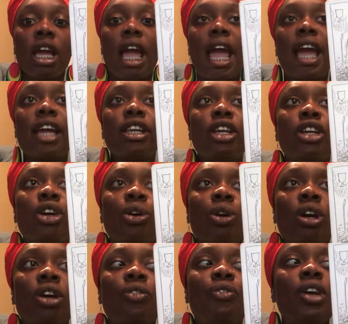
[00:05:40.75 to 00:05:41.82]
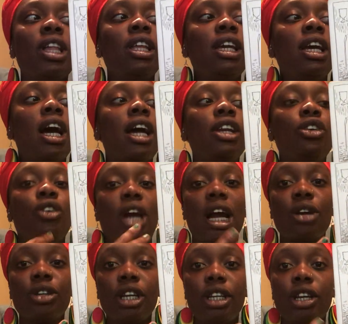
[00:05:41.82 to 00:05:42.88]
And you're feeling
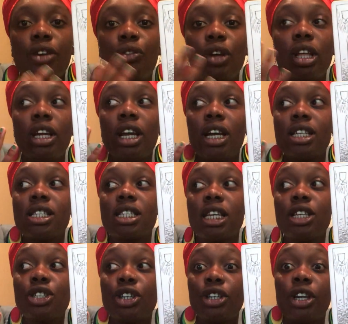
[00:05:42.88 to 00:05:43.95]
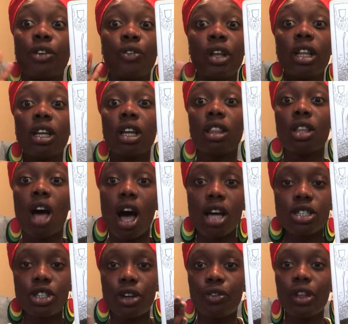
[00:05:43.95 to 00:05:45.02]
ungrounded, you're feeling uncentered, you're feeling
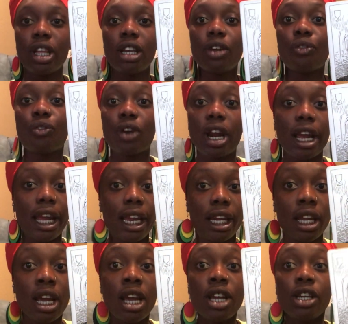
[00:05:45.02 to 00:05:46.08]
lost, you're feeling afraid,